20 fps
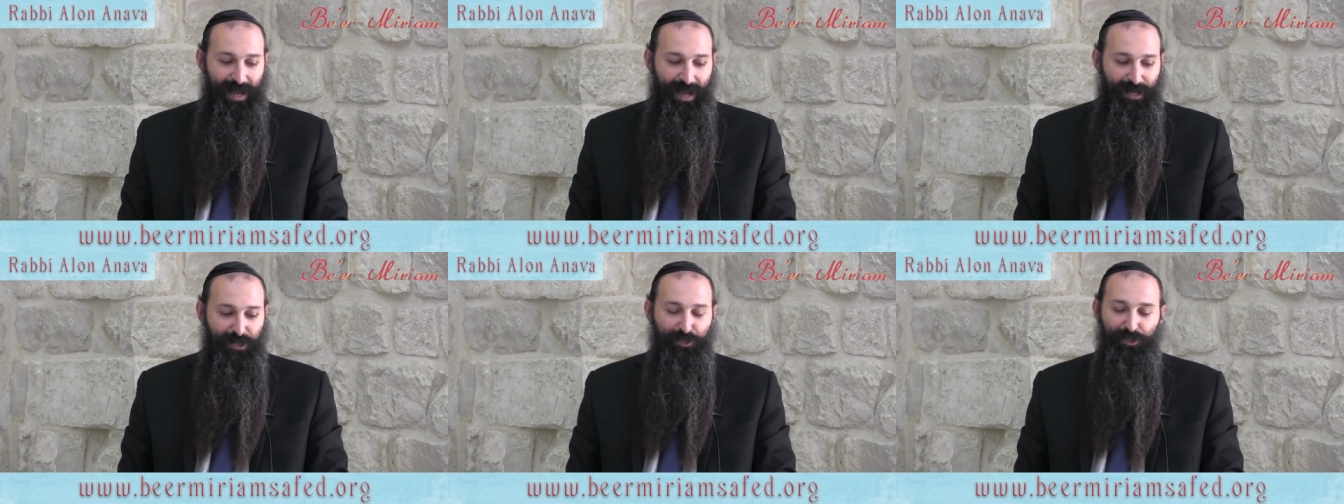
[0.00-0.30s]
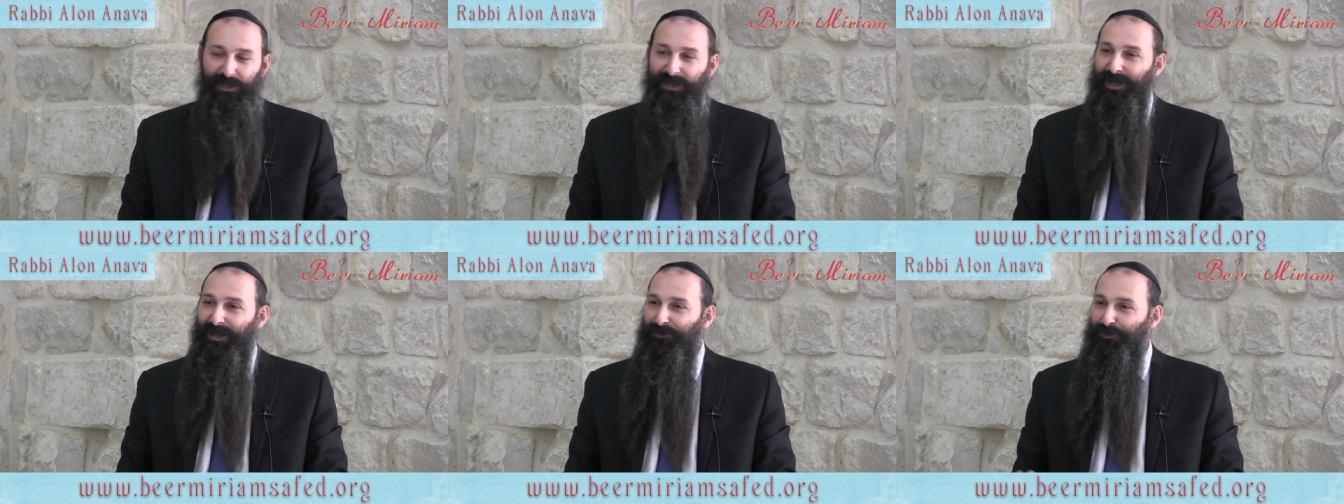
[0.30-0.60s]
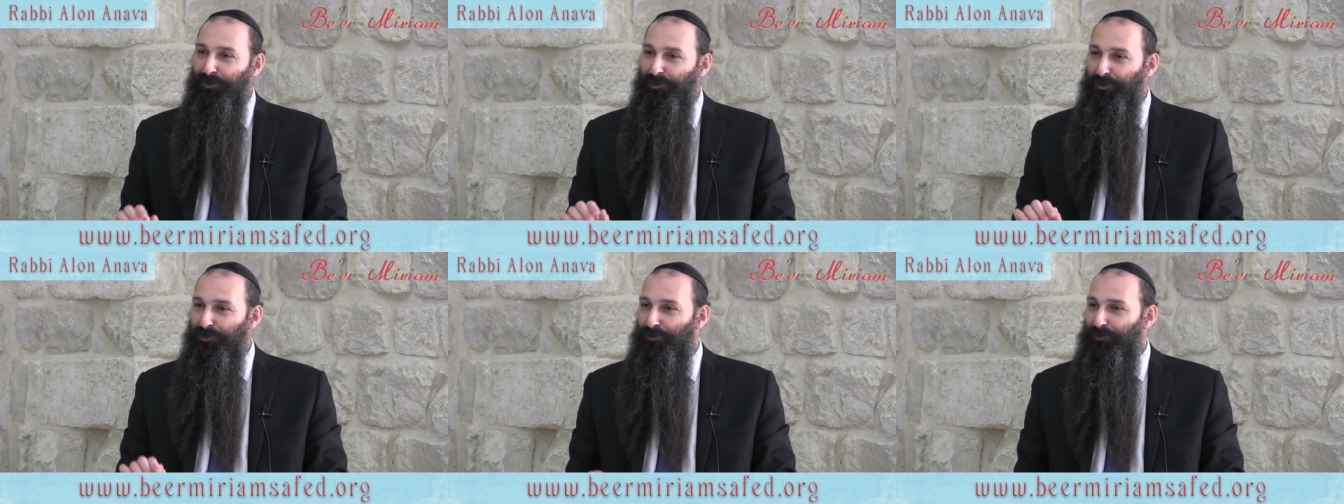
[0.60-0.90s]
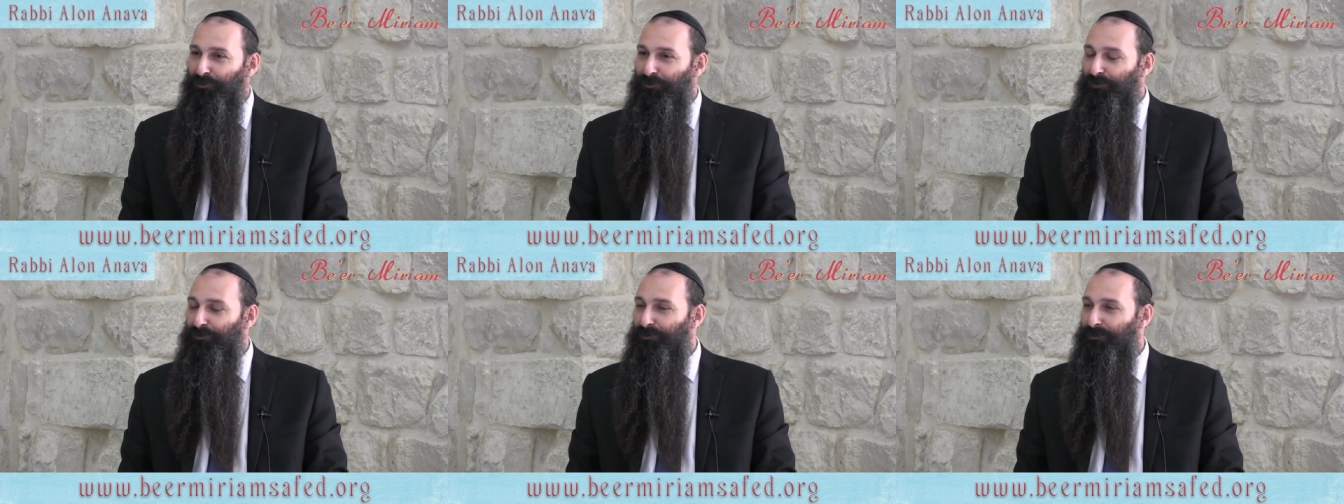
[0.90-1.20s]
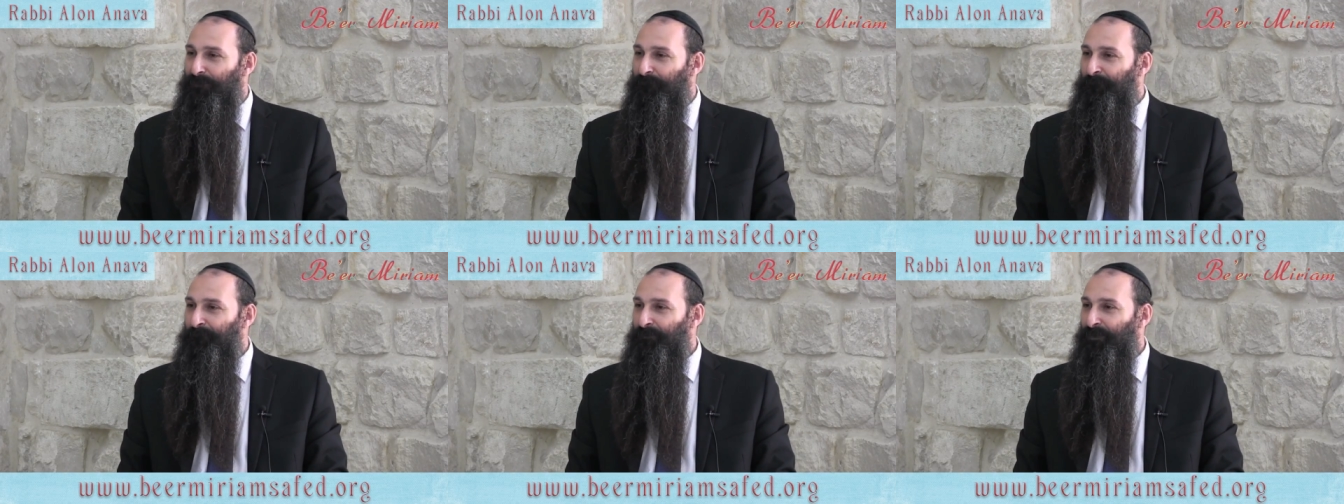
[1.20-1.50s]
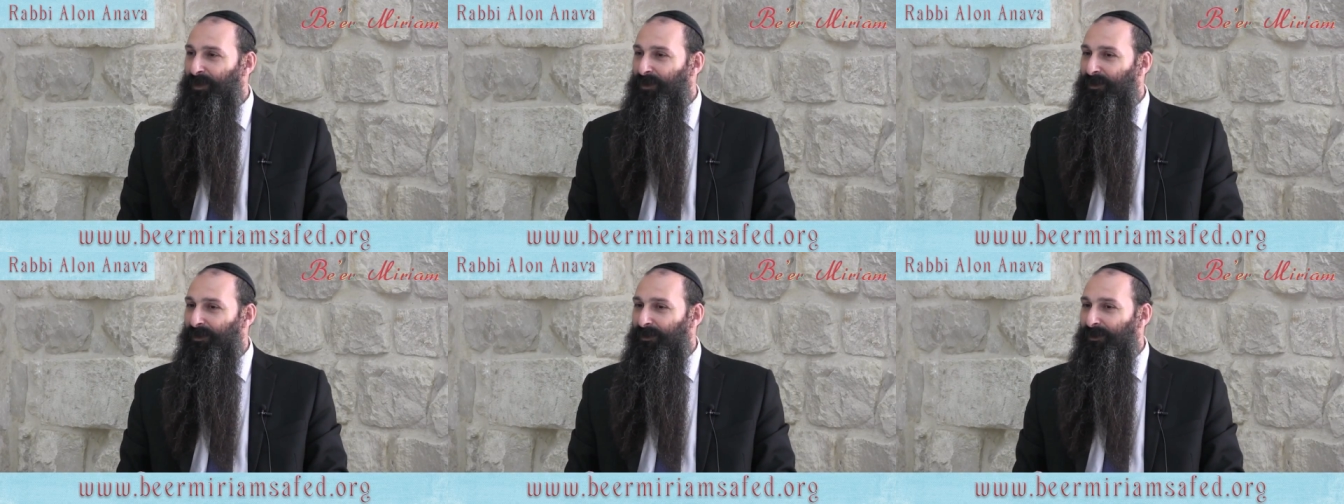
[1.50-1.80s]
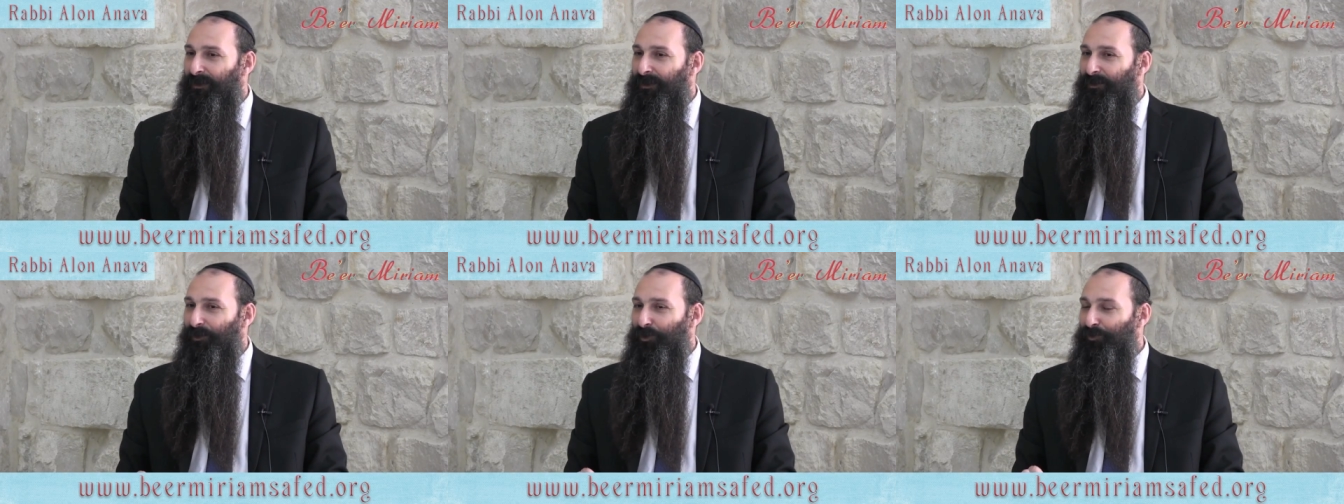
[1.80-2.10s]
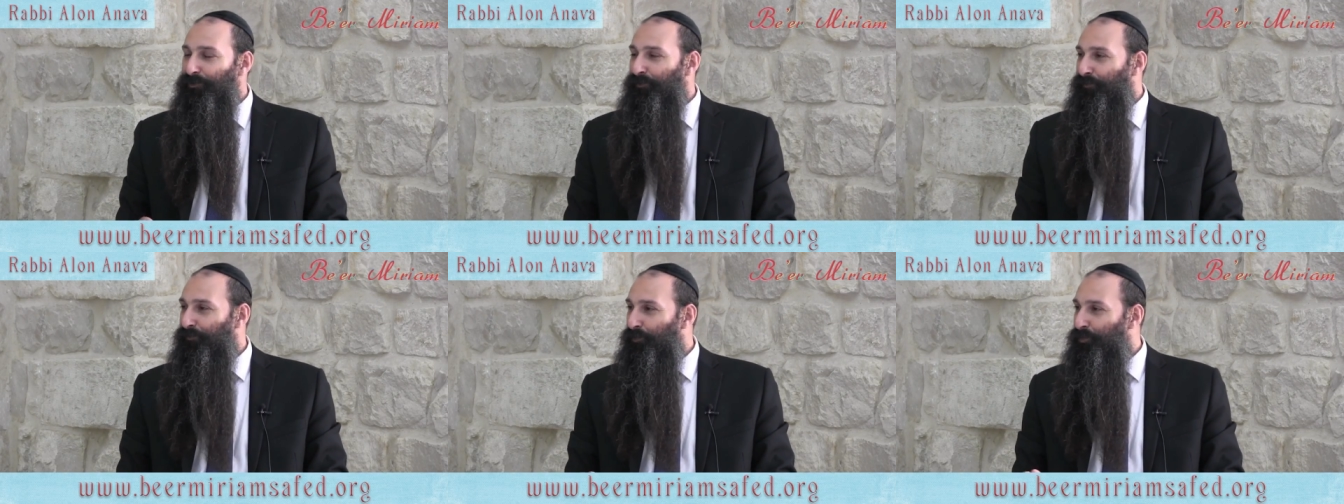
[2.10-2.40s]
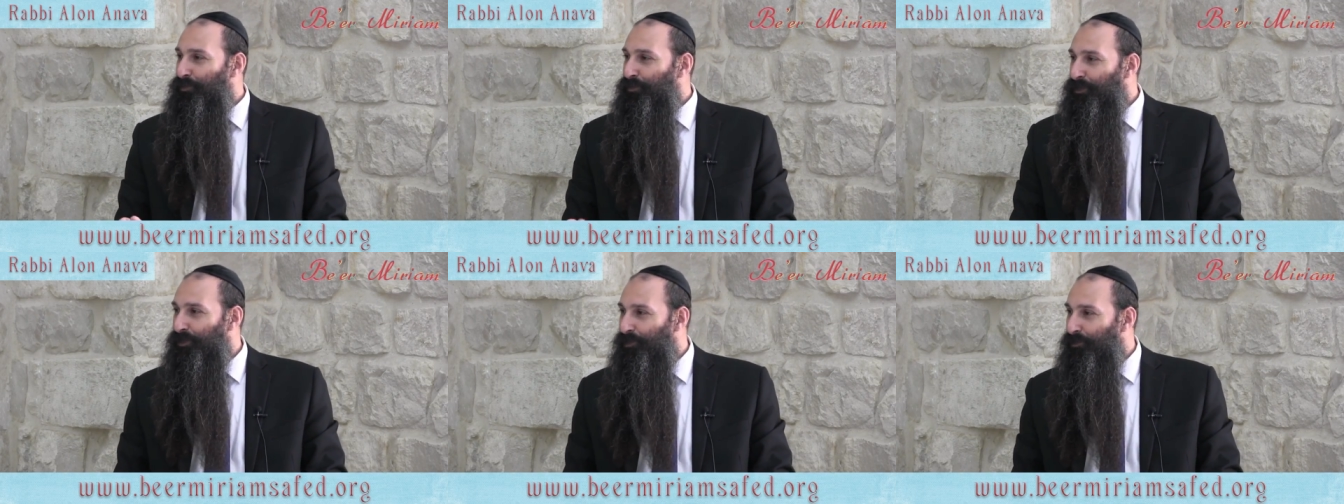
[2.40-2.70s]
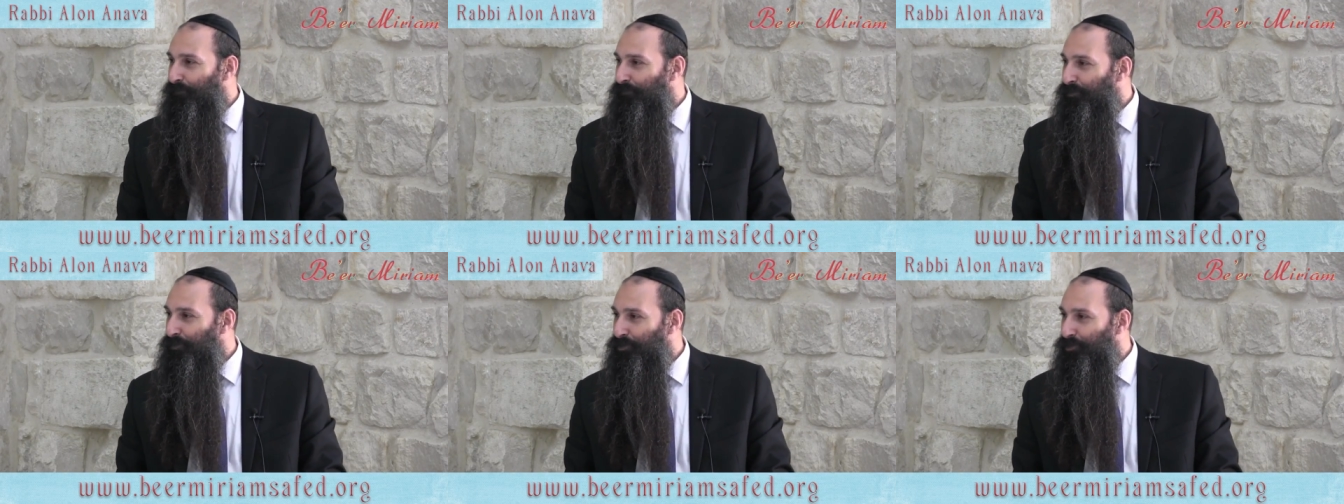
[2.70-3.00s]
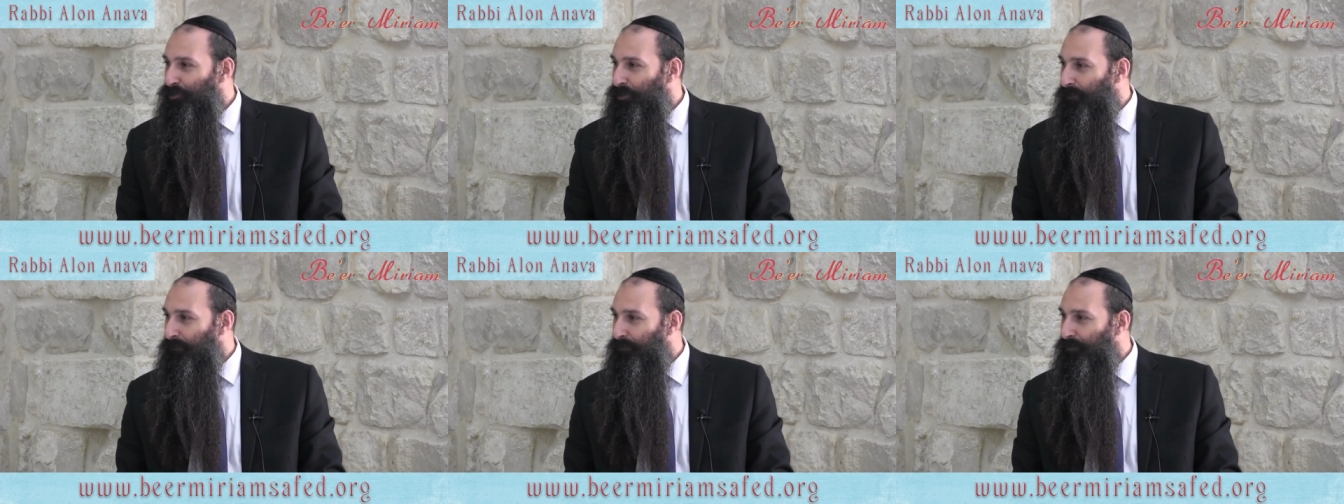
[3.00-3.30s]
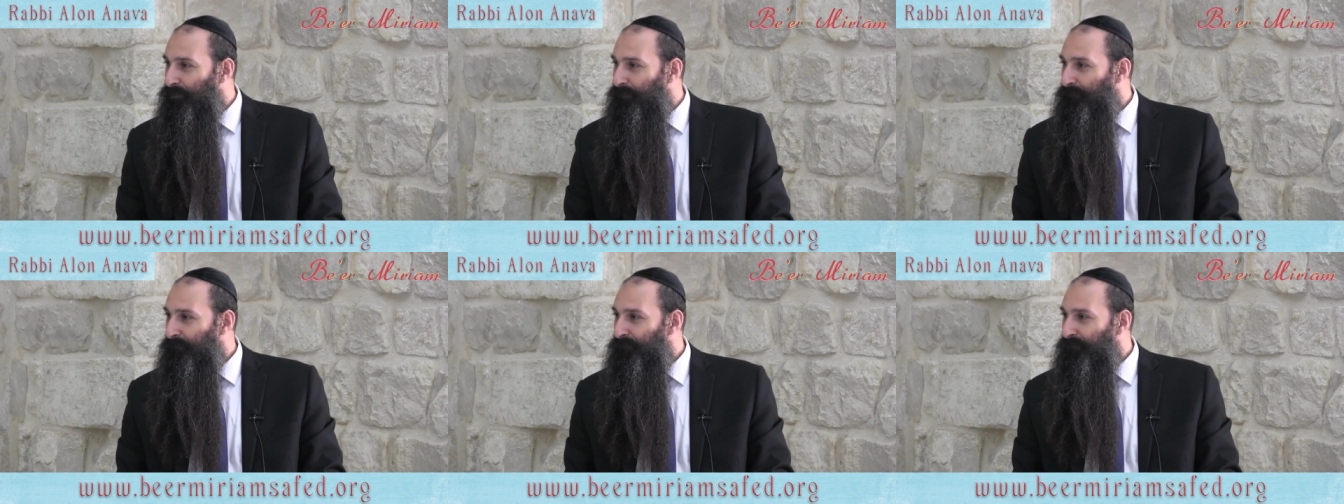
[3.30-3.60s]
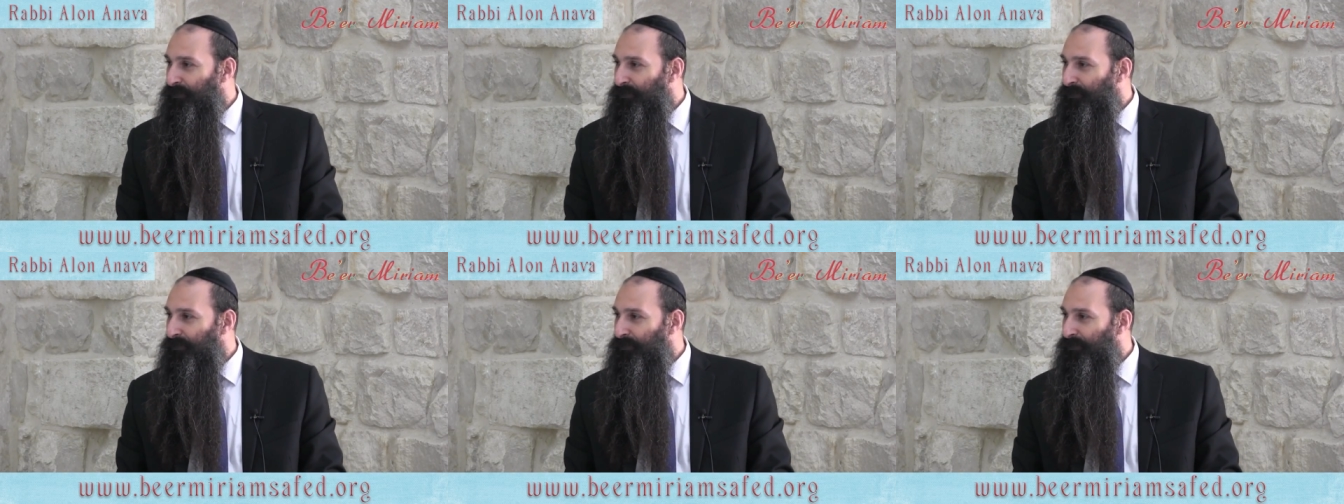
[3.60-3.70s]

actually understood on the first day of the trip,